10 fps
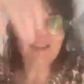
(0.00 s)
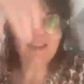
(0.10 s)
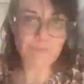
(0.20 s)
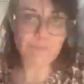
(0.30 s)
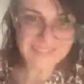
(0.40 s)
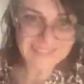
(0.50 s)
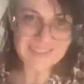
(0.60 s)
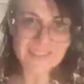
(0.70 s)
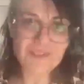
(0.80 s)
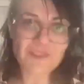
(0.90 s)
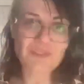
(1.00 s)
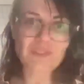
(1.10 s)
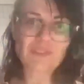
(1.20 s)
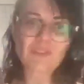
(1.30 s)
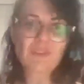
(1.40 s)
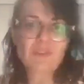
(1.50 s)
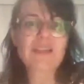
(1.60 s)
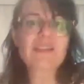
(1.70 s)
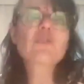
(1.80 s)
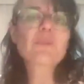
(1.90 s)
application,
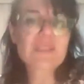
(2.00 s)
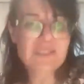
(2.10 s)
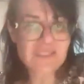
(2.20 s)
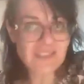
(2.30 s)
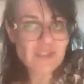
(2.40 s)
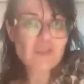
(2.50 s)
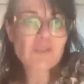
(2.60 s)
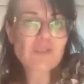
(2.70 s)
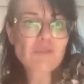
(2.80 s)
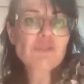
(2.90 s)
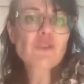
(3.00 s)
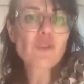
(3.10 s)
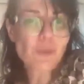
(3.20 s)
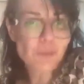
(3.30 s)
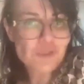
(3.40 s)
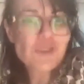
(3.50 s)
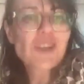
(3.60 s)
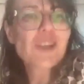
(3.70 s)
and jurisdiction of courts